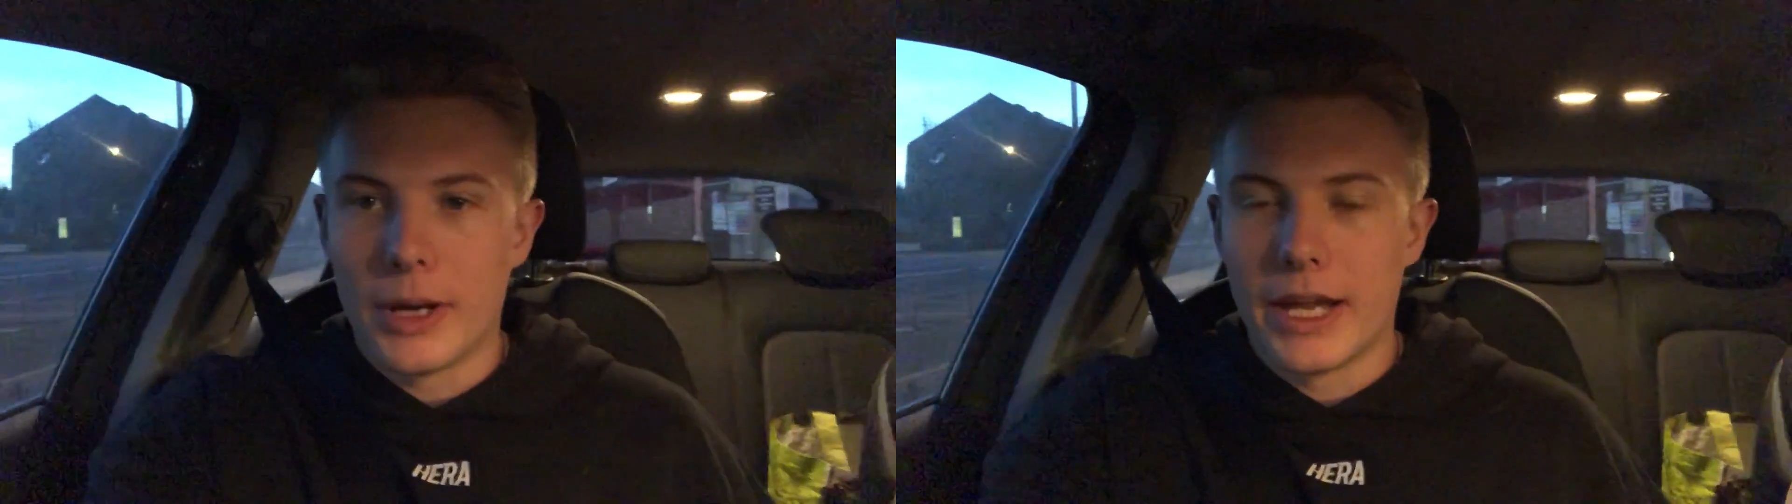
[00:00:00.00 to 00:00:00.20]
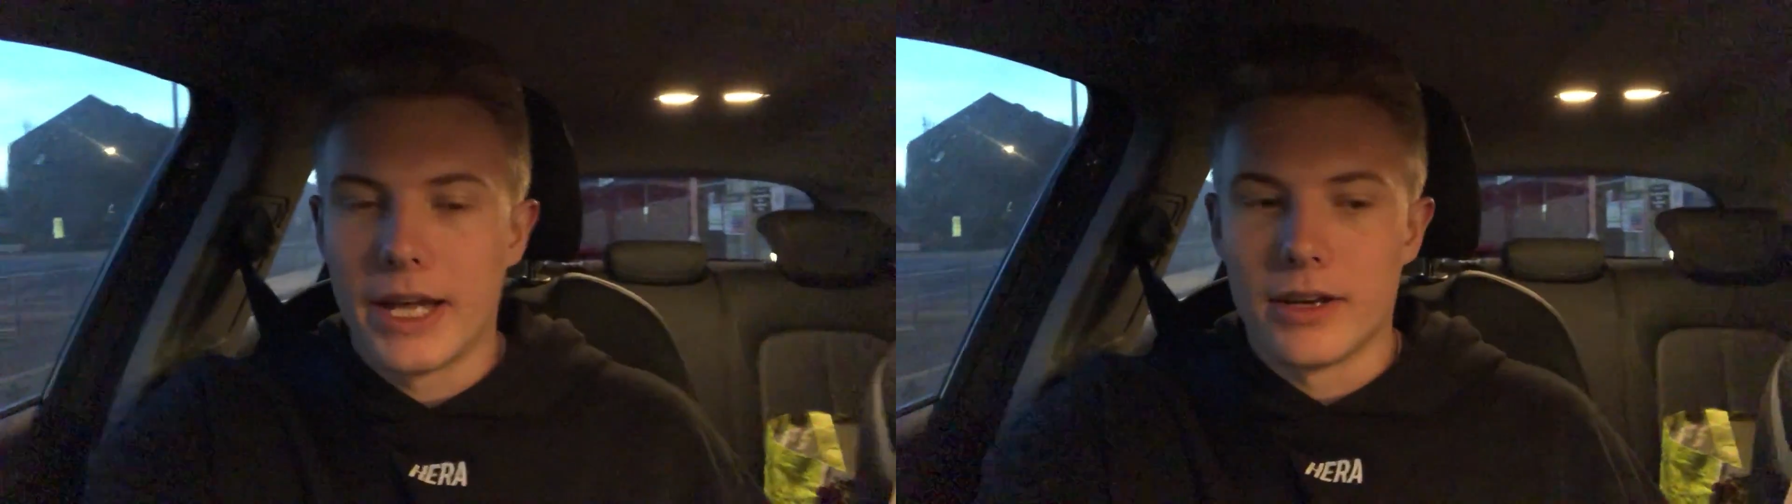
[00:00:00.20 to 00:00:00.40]

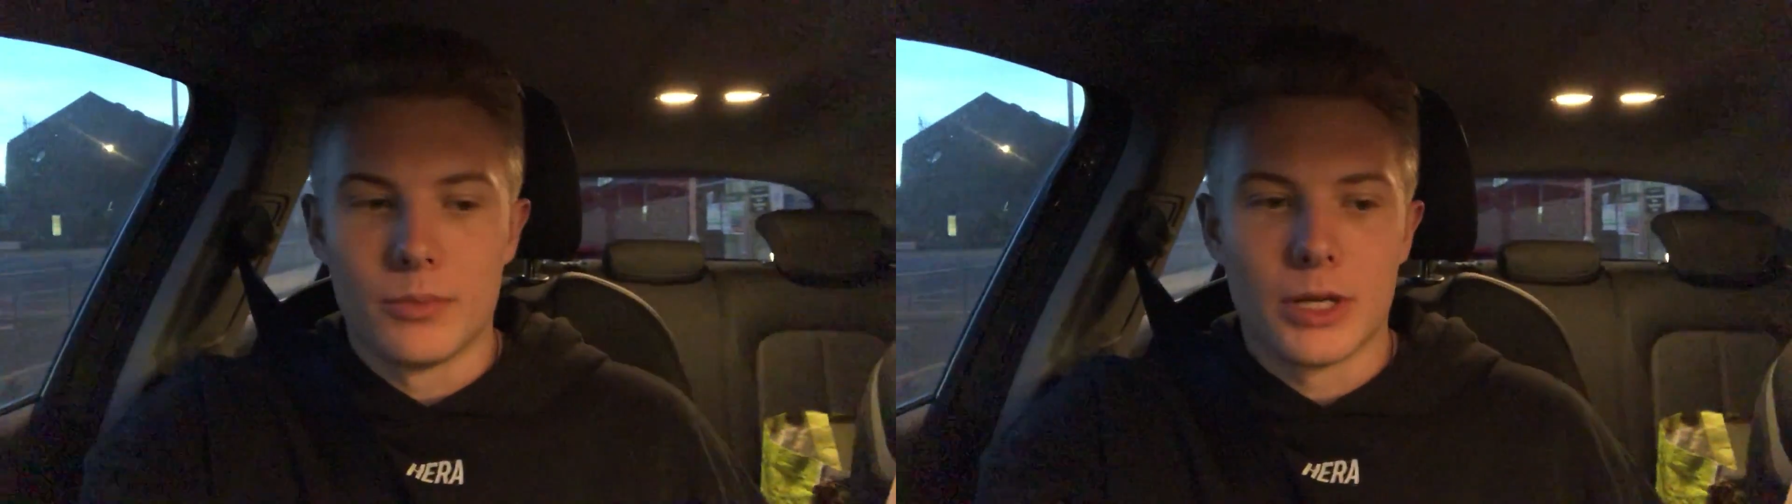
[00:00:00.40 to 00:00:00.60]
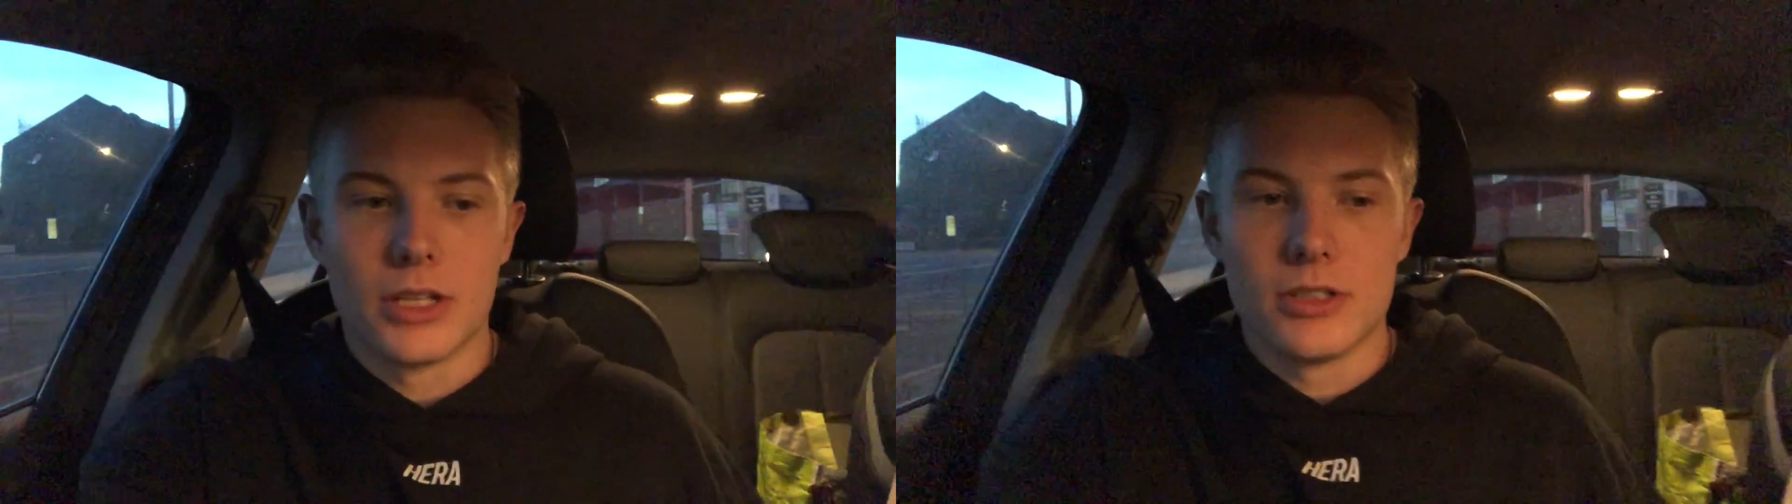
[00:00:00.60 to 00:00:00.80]
by then
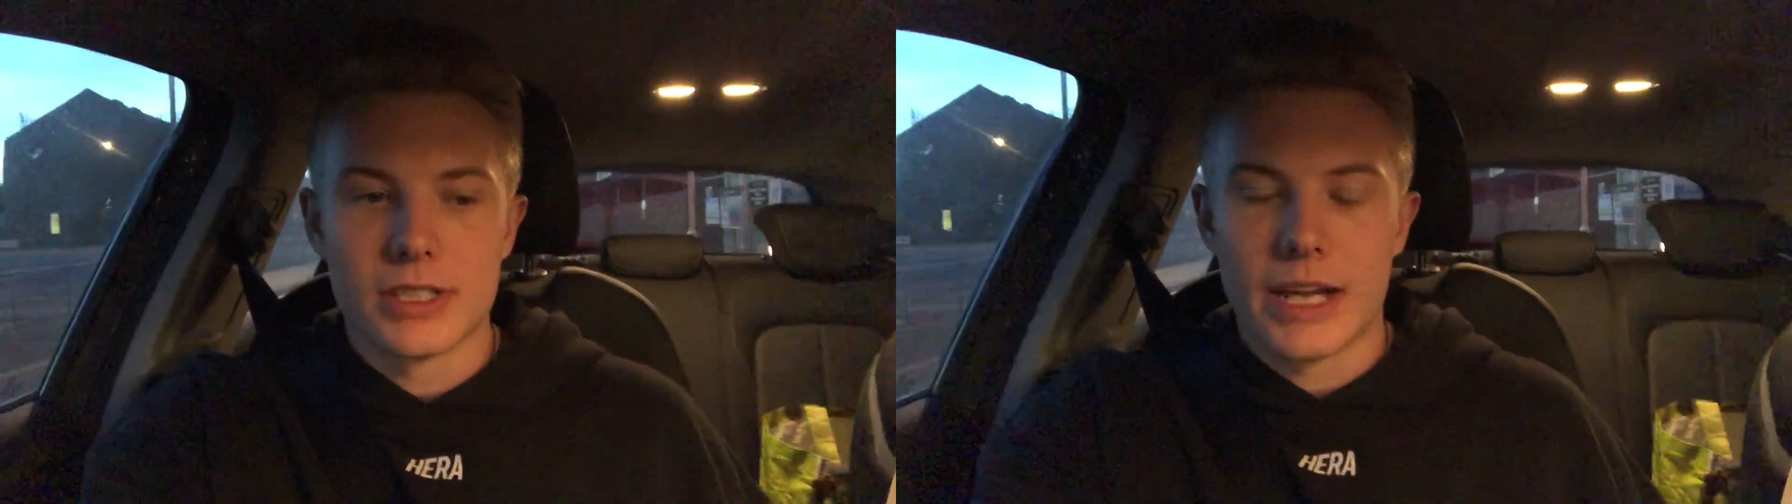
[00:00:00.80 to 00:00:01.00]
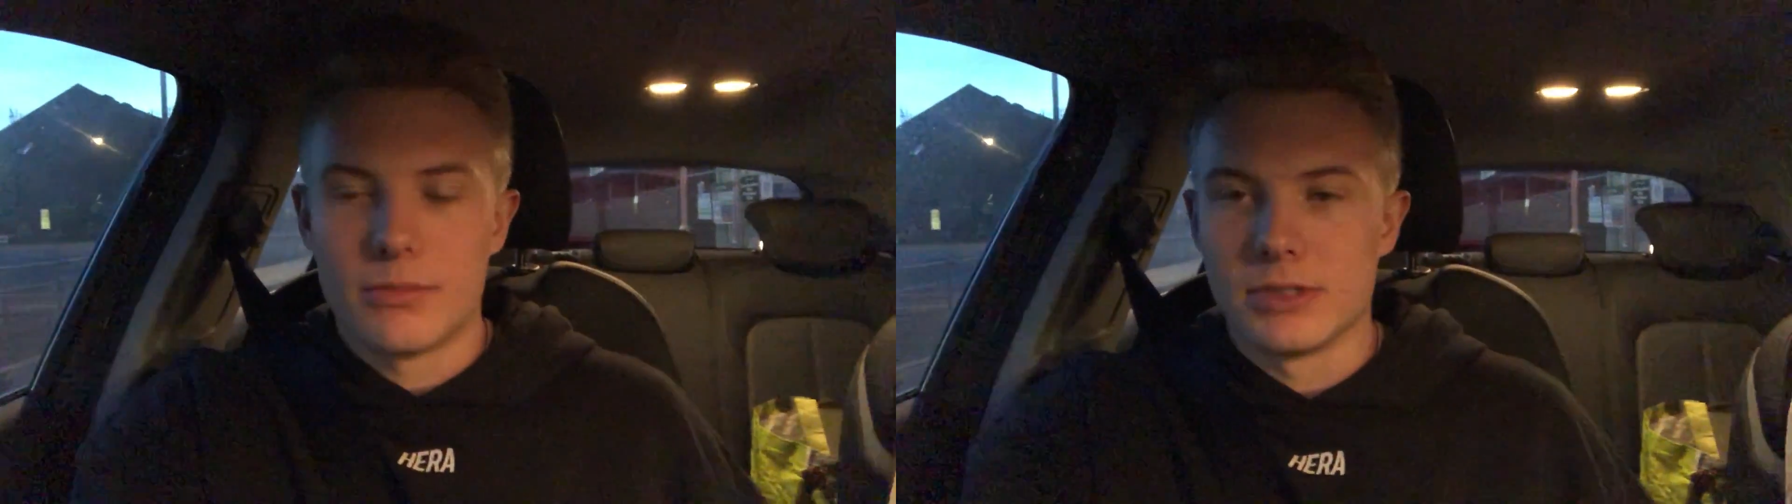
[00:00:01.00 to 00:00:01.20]
and we can use
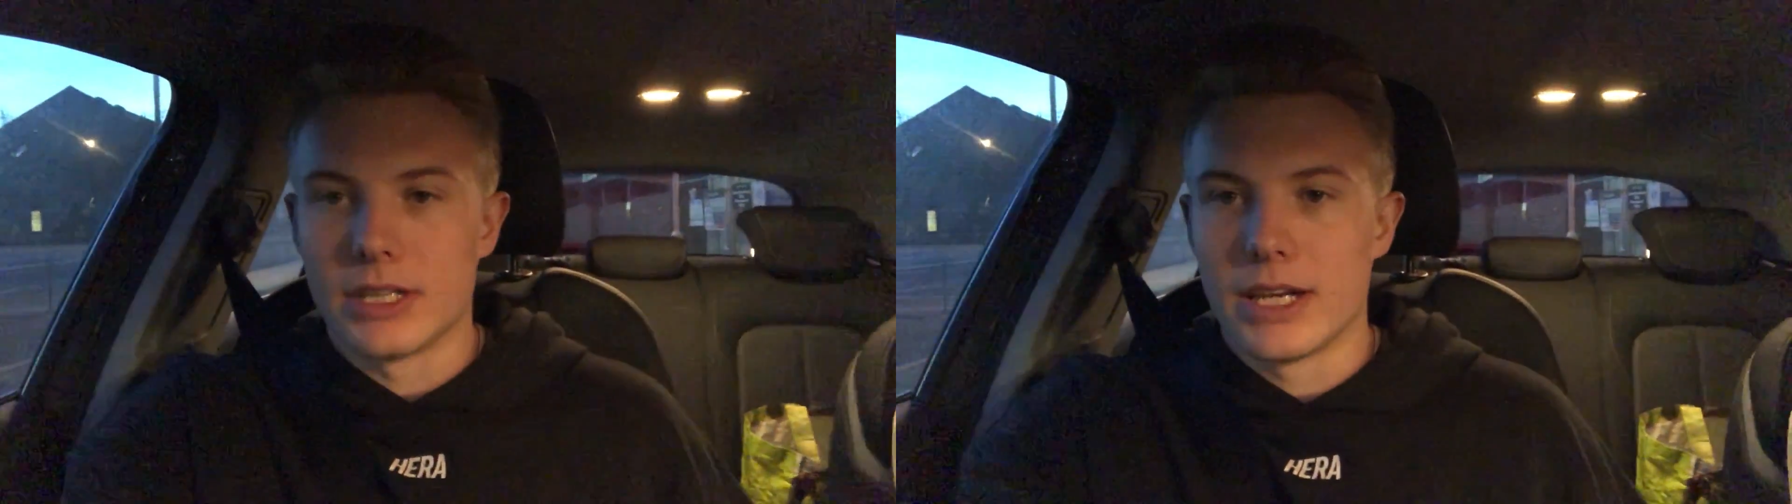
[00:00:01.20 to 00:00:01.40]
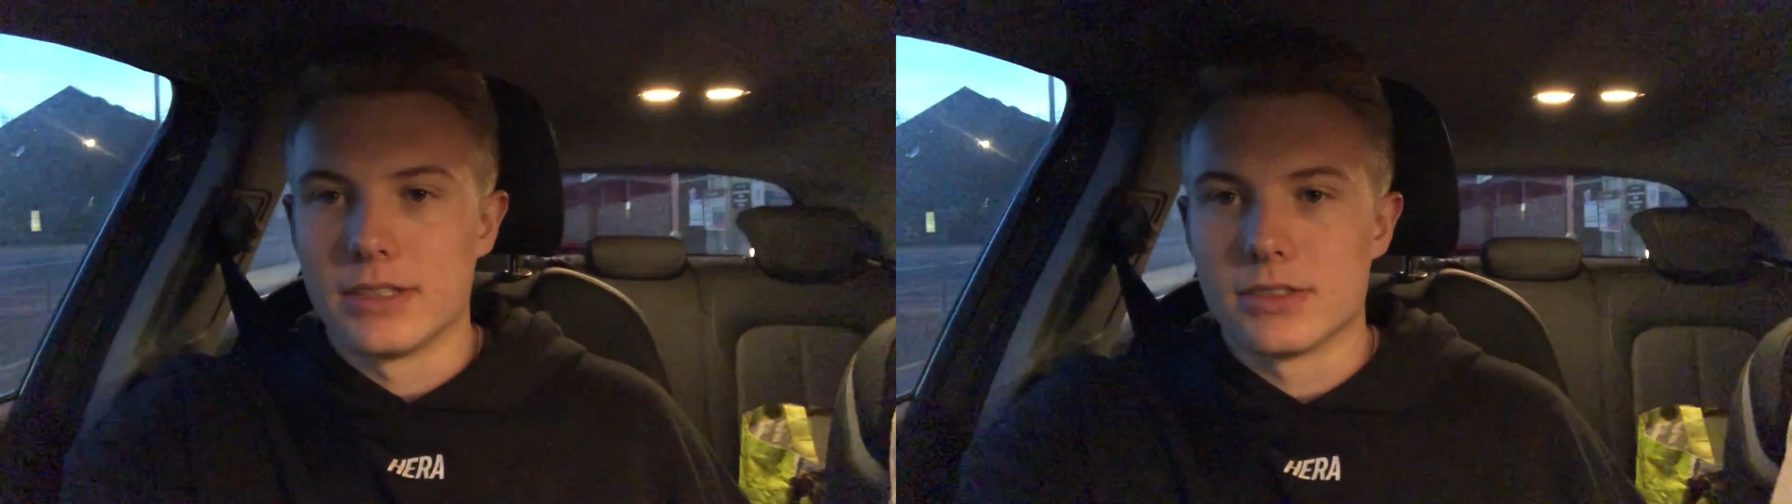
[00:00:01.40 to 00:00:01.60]
the cameras again.